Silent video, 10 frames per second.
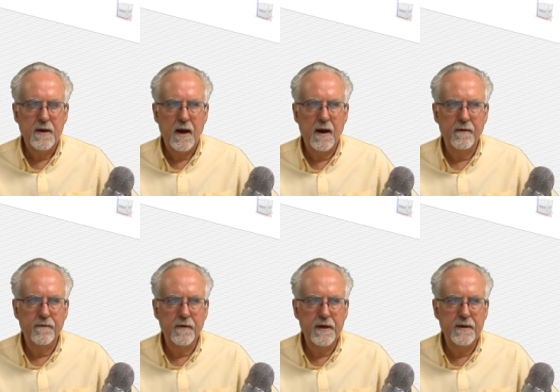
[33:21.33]
Our
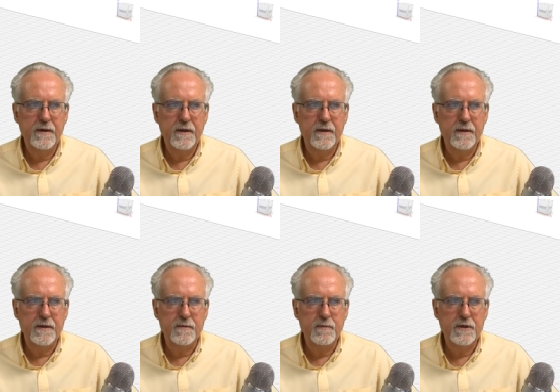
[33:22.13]
friend
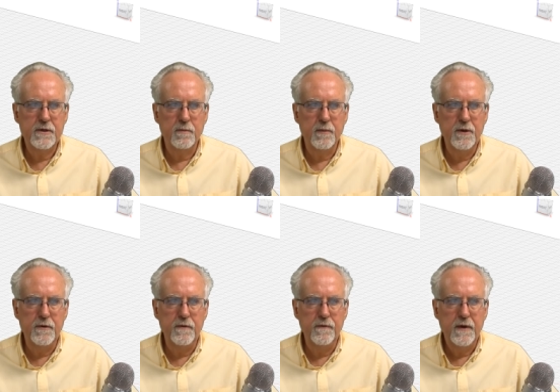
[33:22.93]
is Mr.
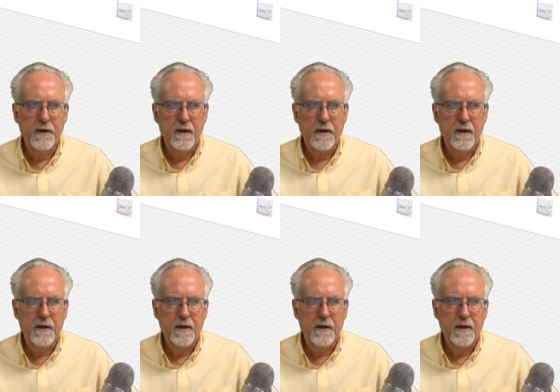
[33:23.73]
Move.